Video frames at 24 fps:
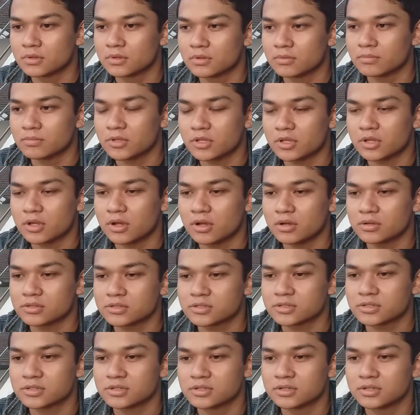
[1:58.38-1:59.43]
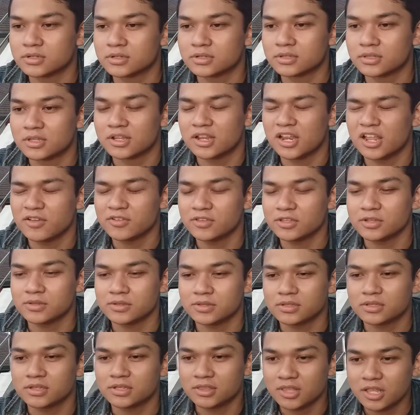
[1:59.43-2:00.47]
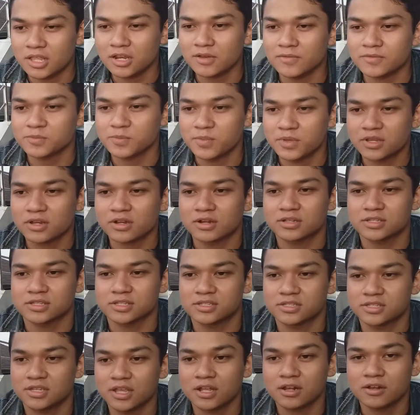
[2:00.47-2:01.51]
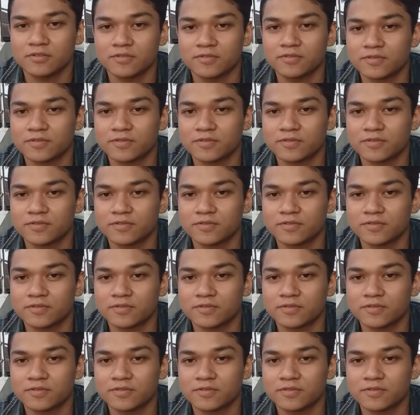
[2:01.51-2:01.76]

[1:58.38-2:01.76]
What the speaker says: because the native speakers itself